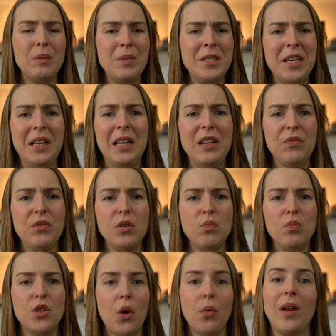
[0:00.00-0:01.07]
Particularly if
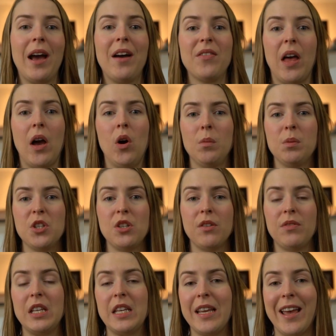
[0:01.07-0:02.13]
you don't have that option
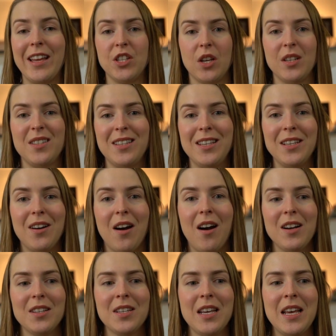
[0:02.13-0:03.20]
of the EHIC
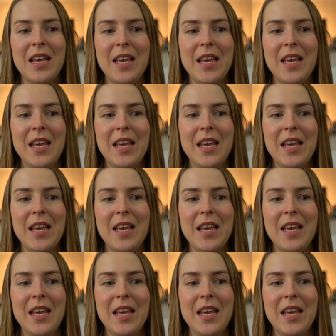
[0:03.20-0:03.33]
card,